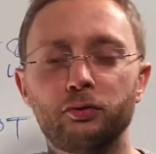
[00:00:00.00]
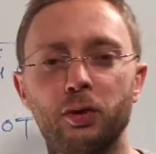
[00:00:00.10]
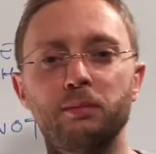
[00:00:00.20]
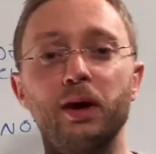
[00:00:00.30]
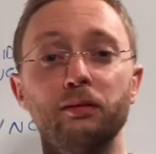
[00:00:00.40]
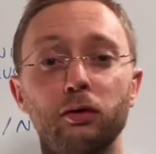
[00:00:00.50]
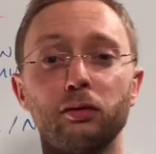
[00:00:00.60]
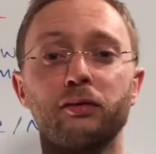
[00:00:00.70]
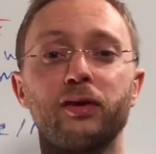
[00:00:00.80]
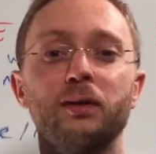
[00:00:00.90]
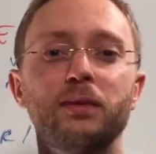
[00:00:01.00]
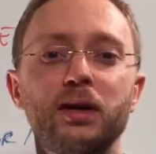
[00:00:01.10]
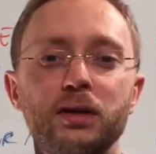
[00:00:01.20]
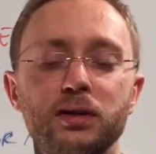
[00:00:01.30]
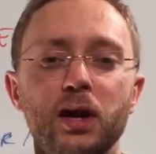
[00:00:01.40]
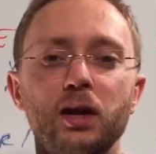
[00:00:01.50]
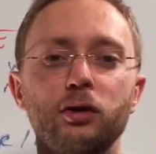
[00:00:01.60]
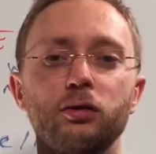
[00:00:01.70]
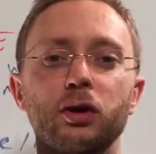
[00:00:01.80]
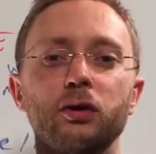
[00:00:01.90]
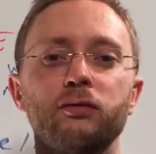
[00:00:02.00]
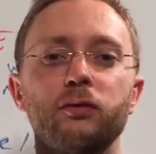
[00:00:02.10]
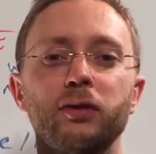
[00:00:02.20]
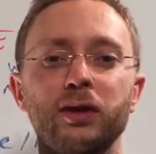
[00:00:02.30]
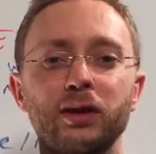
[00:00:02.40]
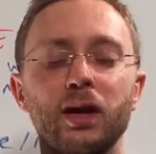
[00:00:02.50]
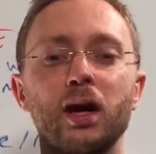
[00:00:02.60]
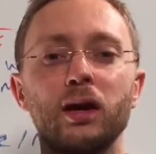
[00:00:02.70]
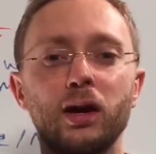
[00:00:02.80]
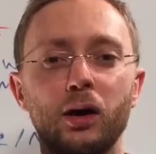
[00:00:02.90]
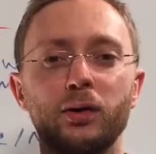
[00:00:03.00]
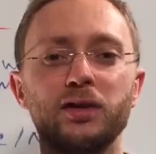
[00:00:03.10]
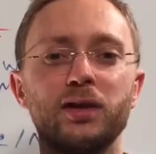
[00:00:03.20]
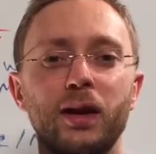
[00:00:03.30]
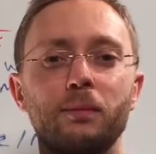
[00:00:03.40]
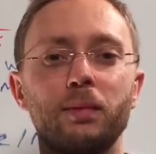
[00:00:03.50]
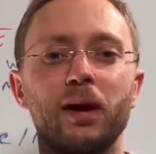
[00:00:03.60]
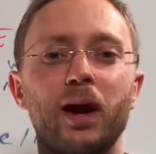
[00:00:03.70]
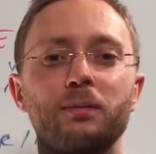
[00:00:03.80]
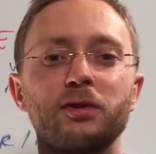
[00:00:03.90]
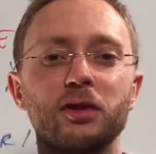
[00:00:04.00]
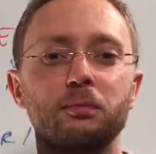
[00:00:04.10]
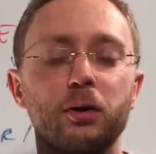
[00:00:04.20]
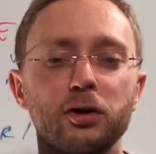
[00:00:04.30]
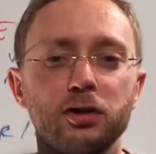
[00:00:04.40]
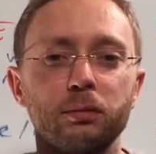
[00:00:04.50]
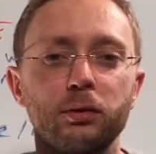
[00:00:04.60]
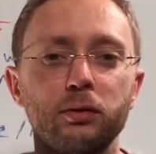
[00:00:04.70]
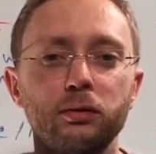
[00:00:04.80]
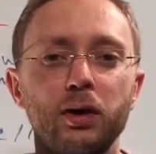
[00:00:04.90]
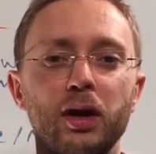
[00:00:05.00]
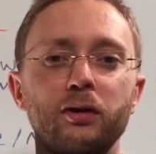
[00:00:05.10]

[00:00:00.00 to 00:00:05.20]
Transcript: Well, my rule of thumb is you go for the lowest number aperture possible